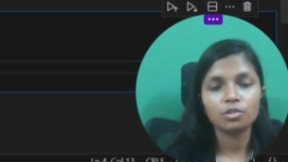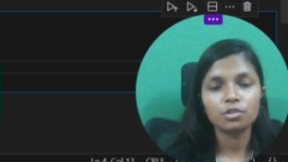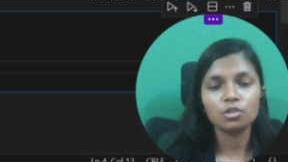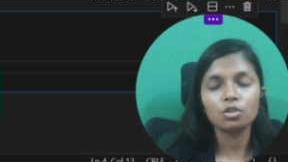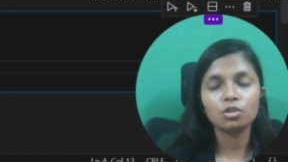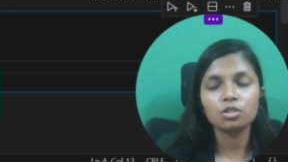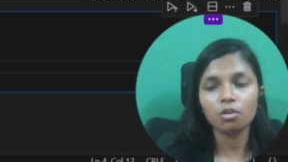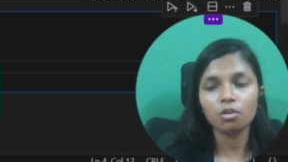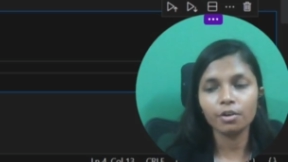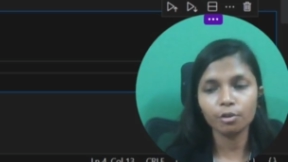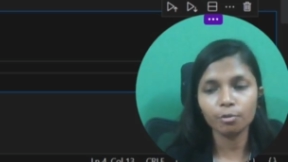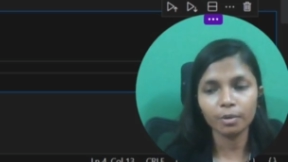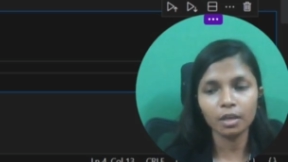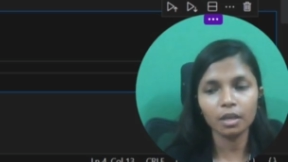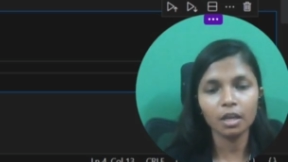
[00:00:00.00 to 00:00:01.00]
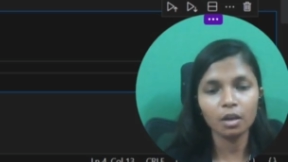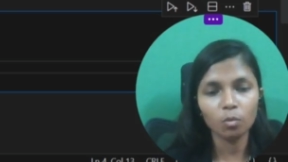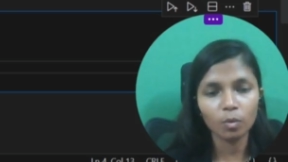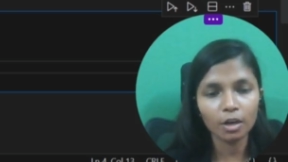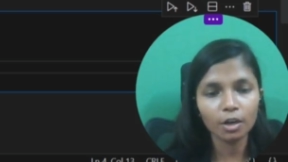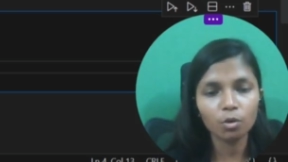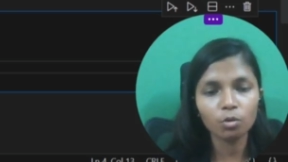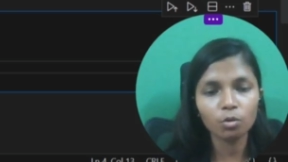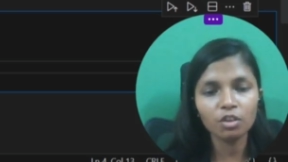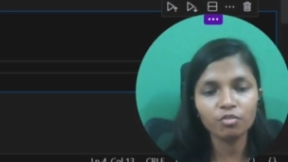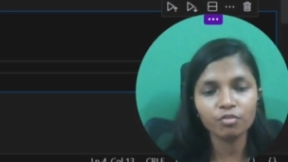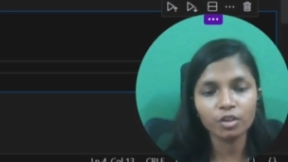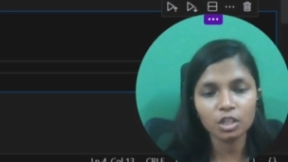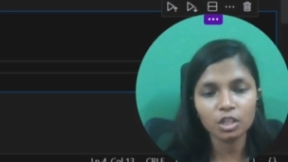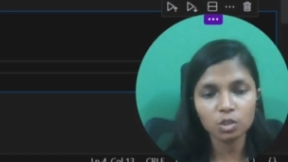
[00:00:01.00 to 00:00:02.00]
which is also going to be invalid.
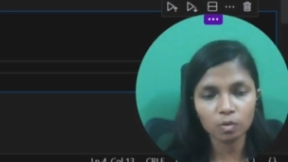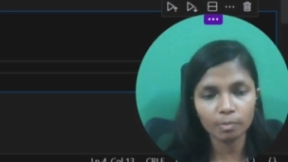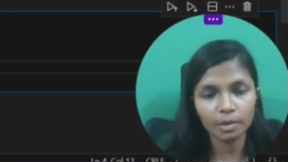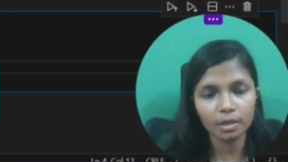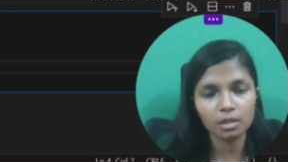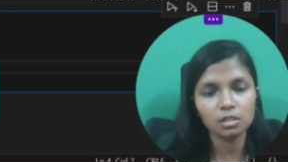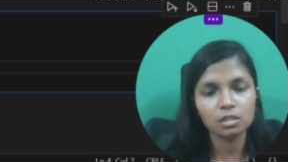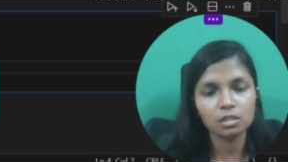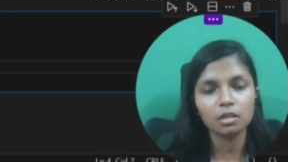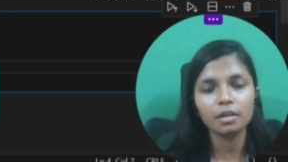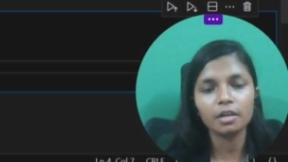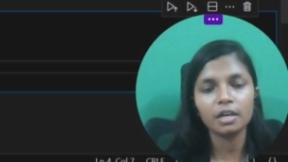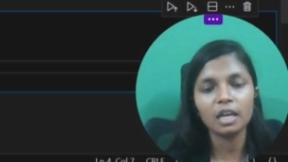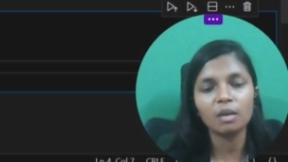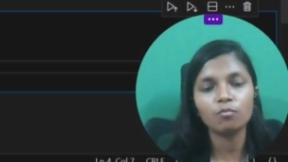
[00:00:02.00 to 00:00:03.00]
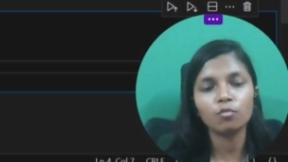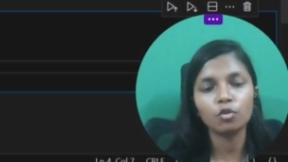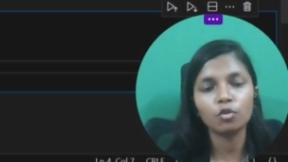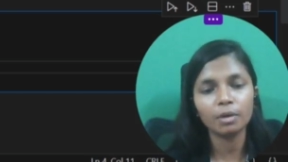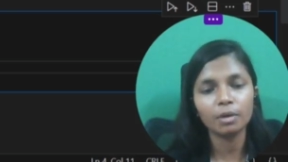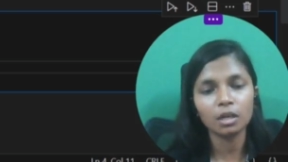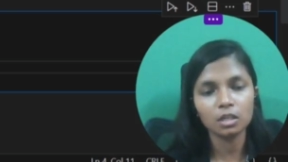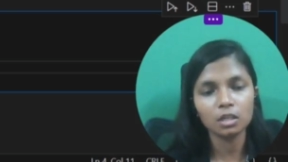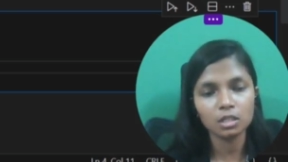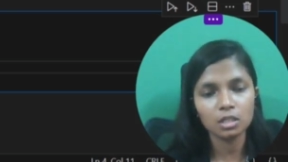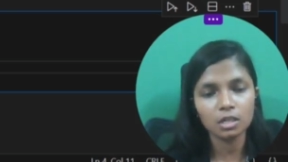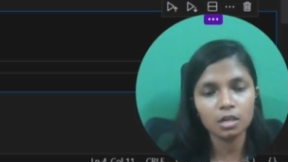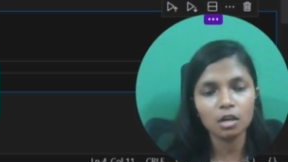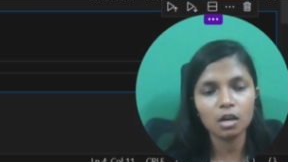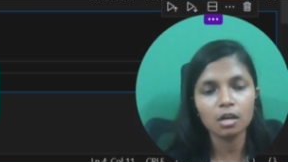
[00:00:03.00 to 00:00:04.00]
Only first will be considered, name won't be
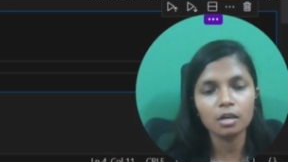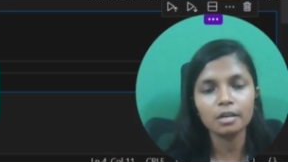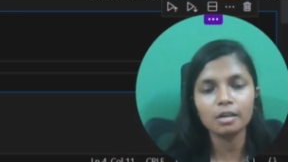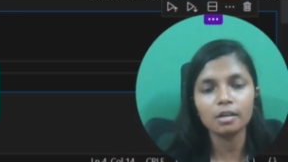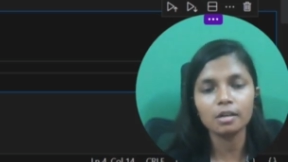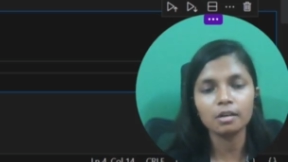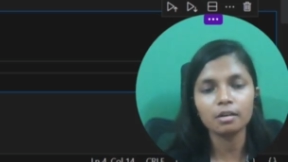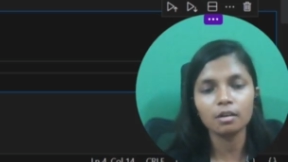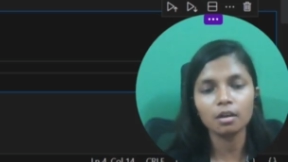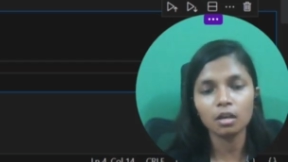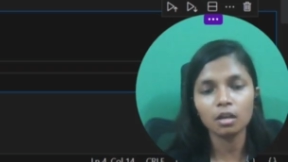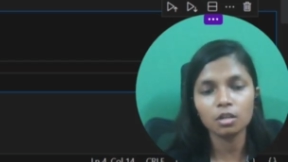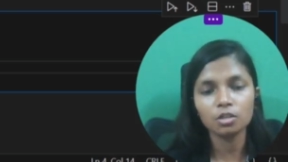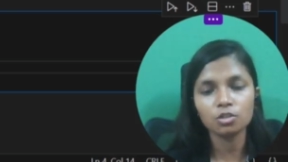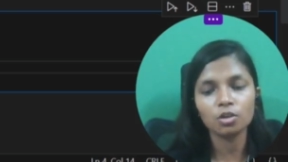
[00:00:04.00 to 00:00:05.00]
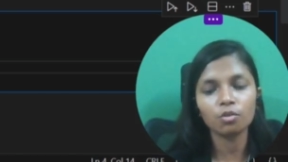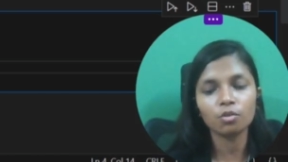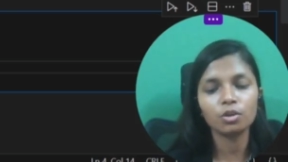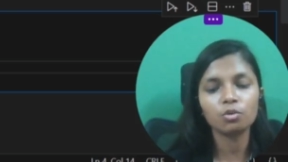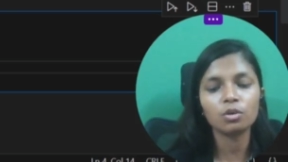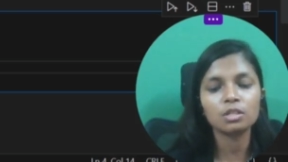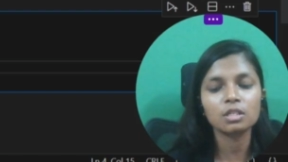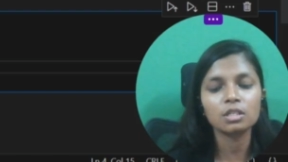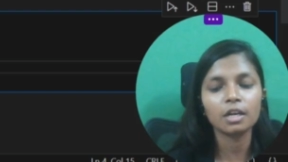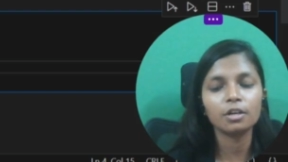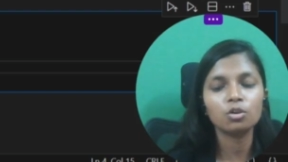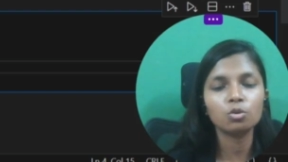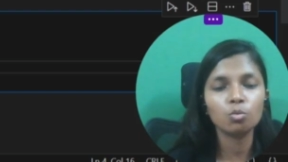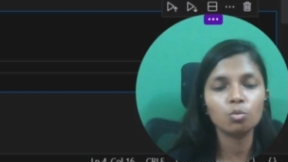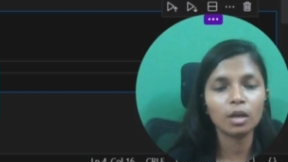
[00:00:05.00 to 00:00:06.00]
considered until and unless you are going to
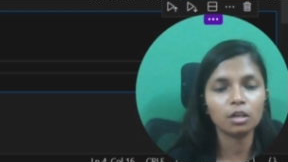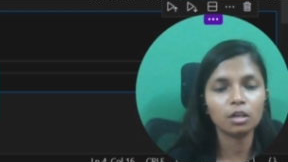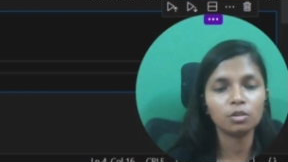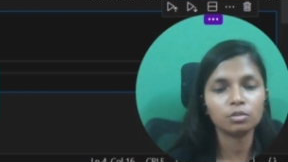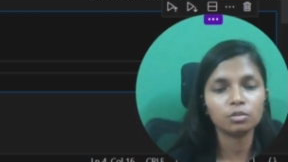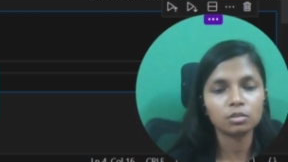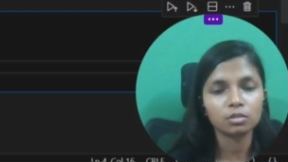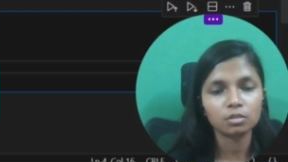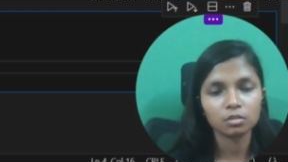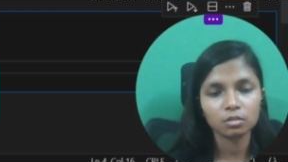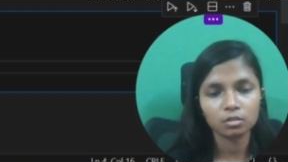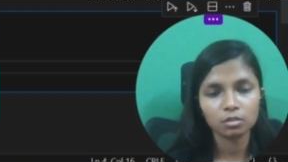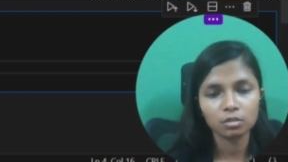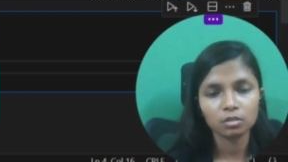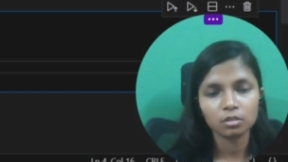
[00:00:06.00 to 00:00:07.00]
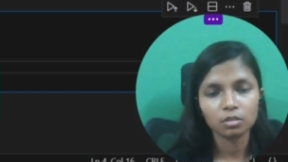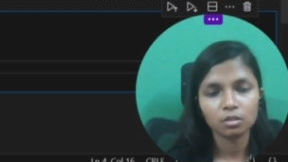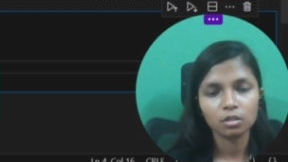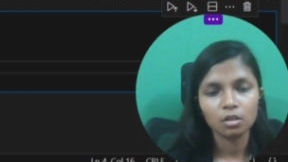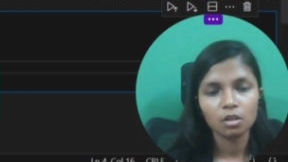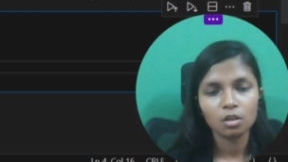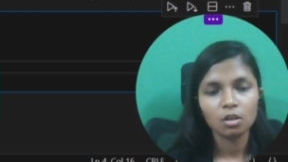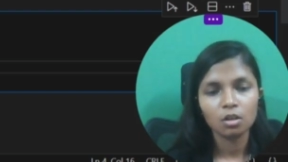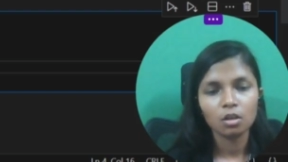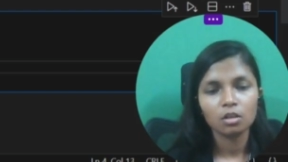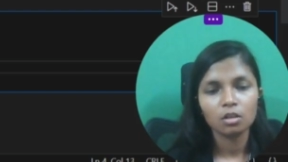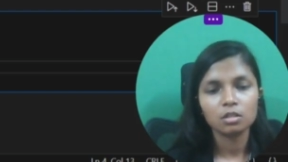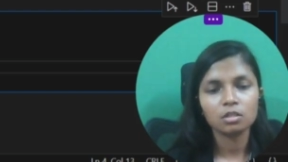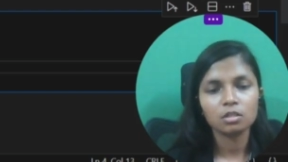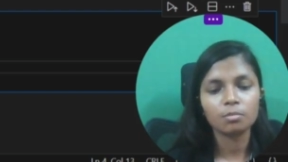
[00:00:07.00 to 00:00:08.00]
assign two values.
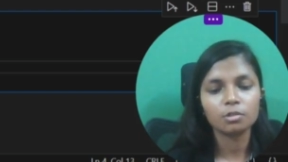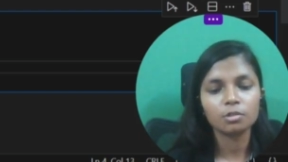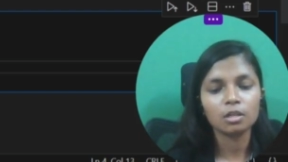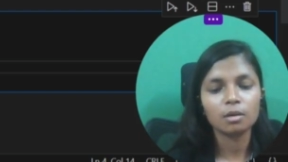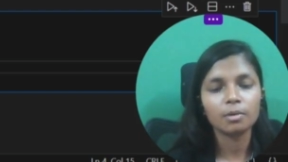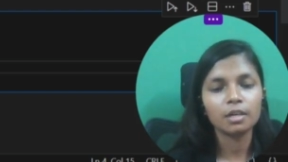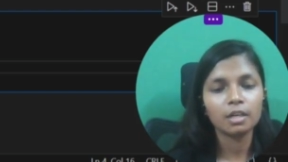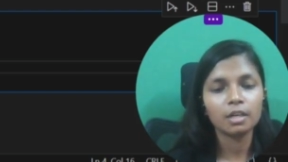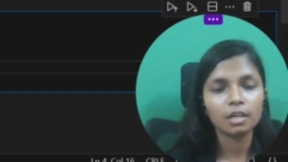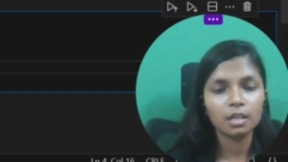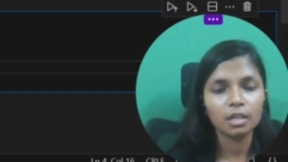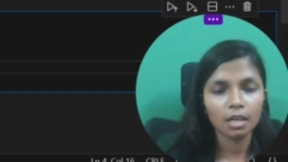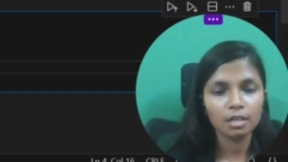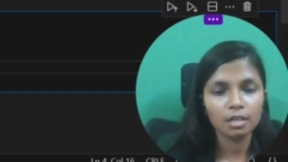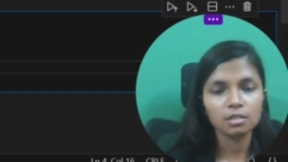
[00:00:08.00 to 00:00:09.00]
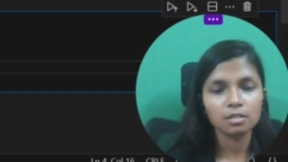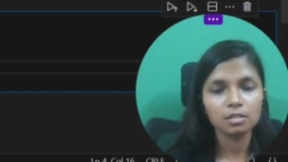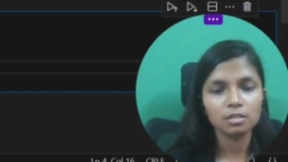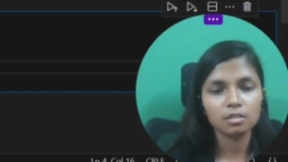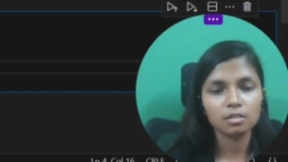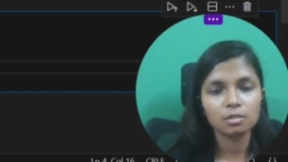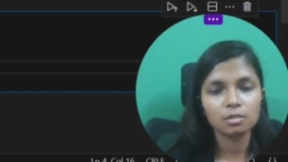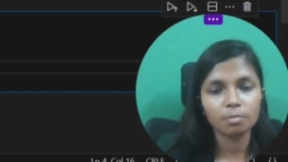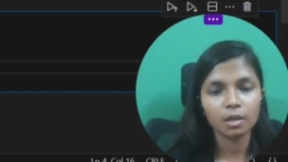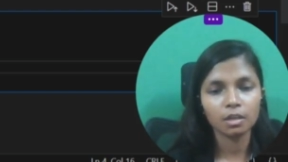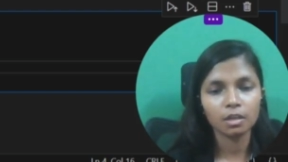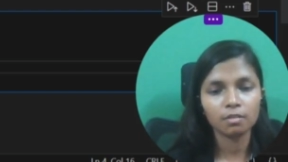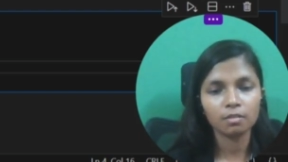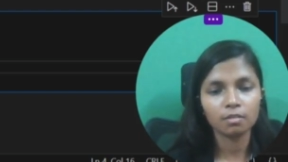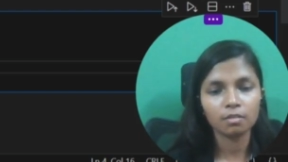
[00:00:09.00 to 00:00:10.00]
Suppose I'm writing yes,
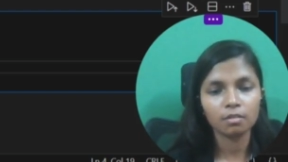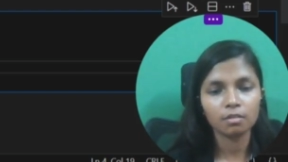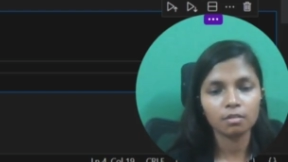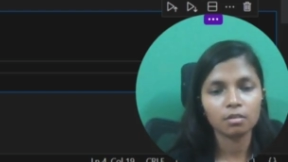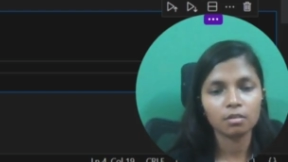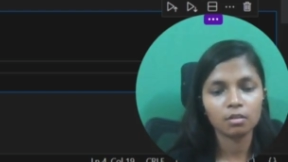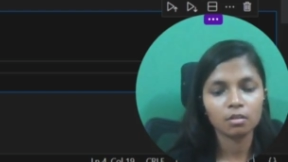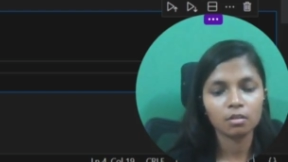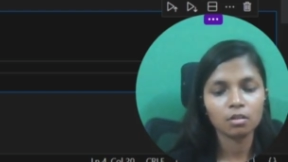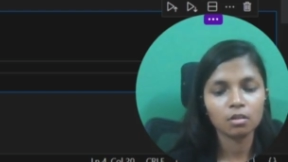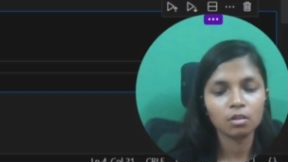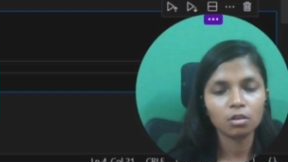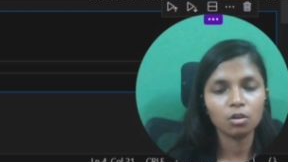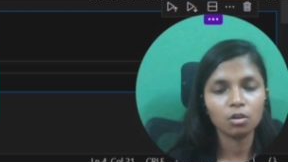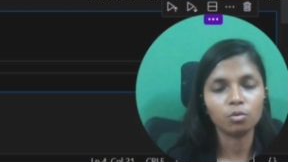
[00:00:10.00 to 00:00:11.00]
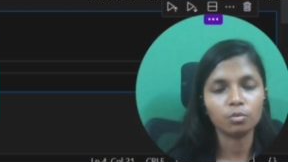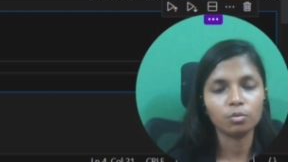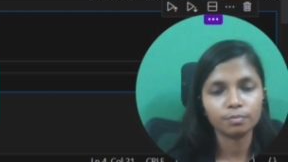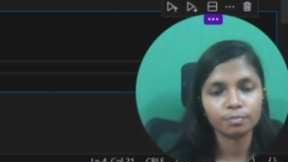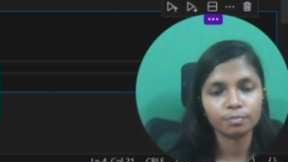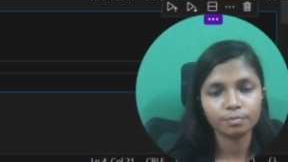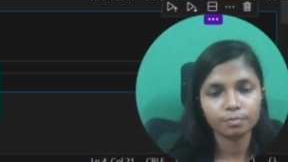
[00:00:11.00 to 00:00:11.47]
space, no.